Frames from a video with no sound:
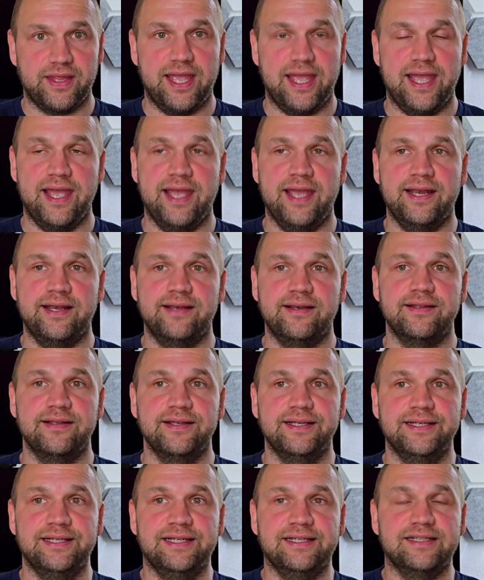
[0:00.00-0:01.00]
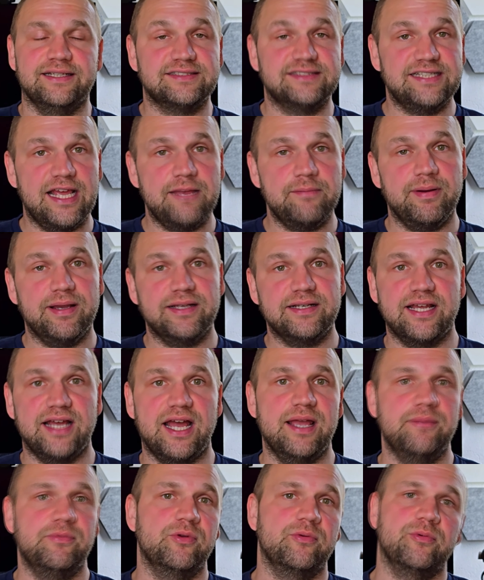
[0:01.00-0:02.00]
And the standby
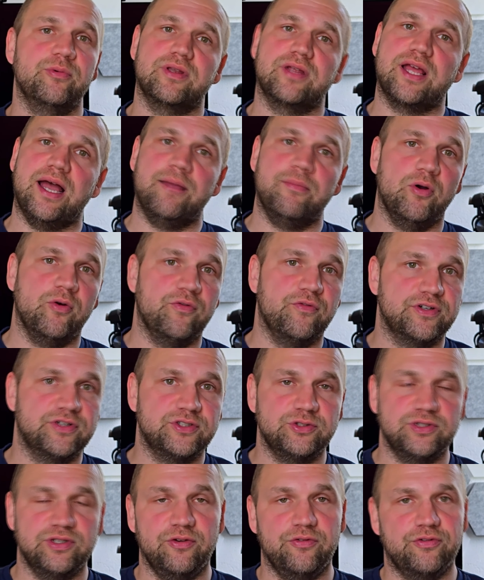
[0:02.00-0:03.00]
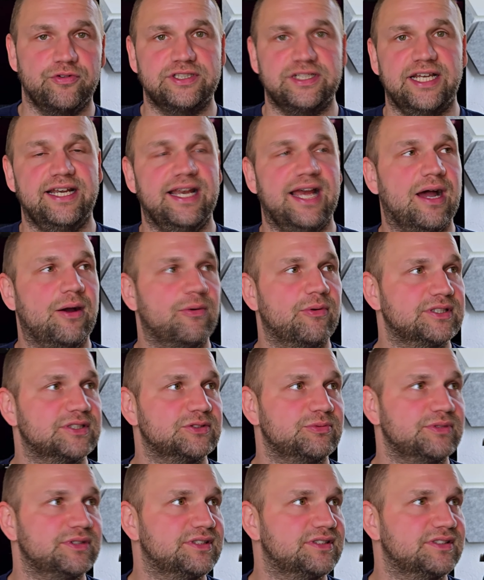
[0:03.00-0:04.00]
time, you will come over 10
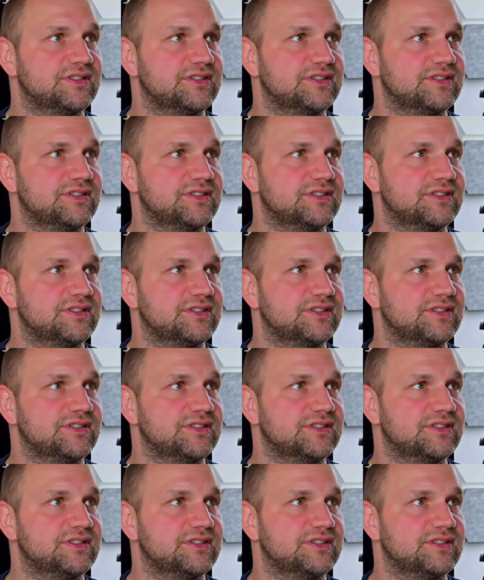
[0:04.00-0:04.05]
hours with